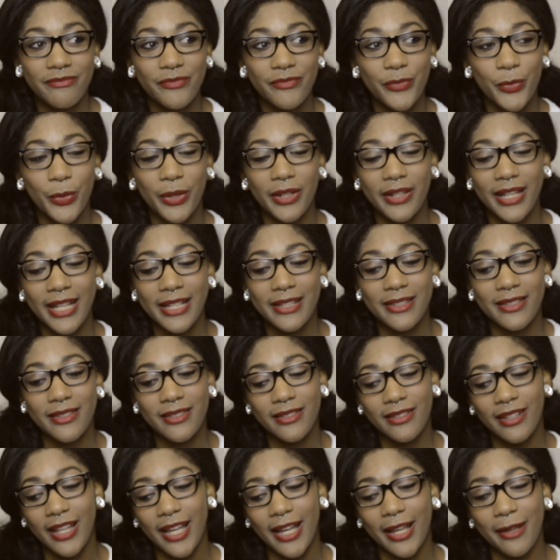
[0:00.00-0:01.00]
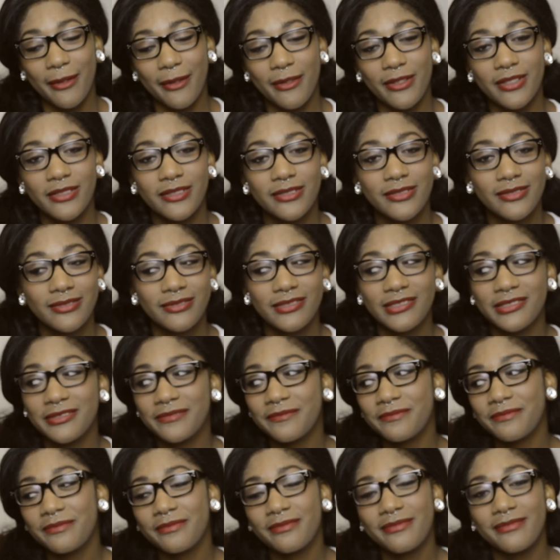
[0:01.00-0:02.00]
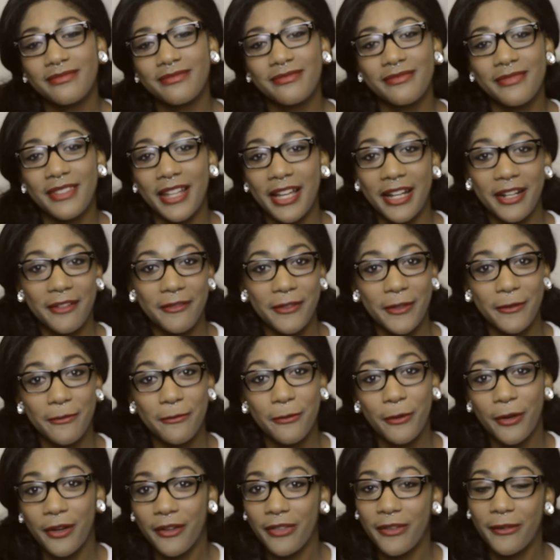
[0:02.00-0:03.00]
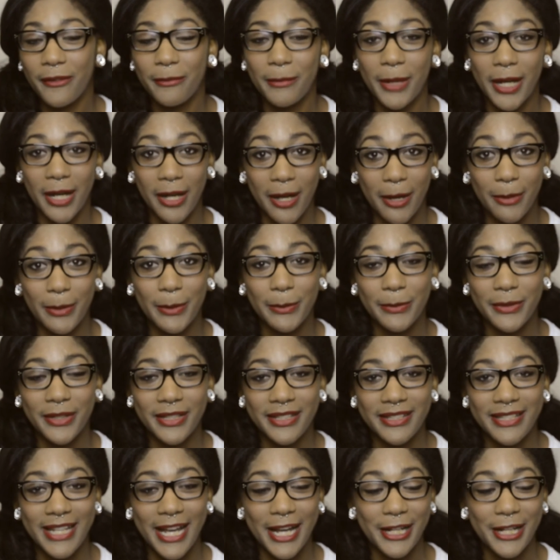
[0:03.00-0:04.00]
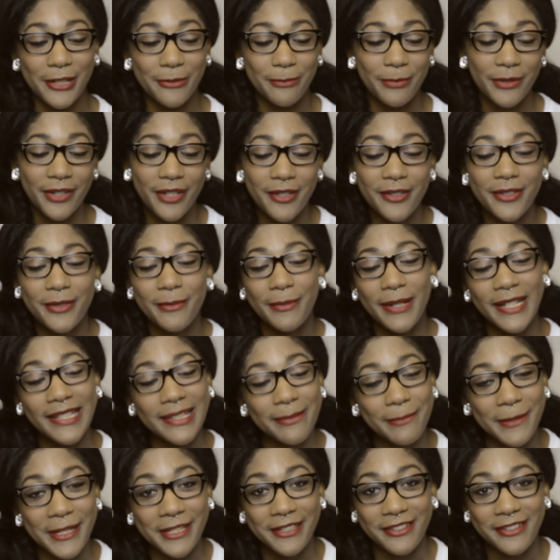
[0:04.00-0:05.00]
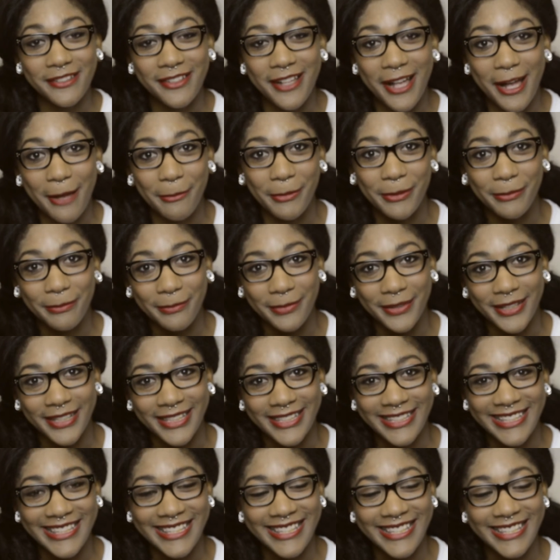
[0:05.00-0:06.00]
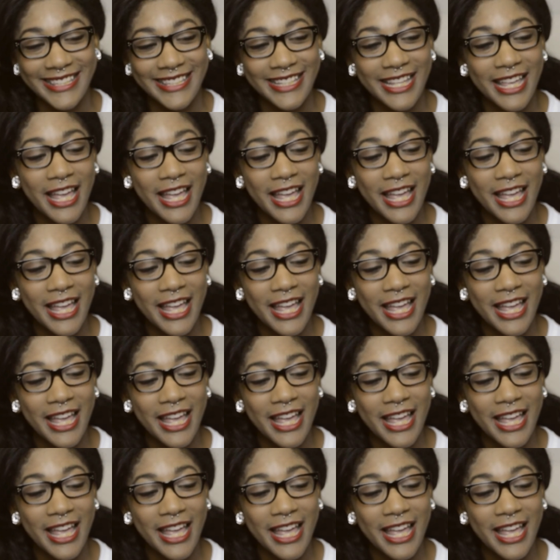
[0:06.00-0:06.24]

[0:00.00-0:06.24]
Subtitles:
Well, that's like not even a fourth of my comic book stash, but those are my special comic books.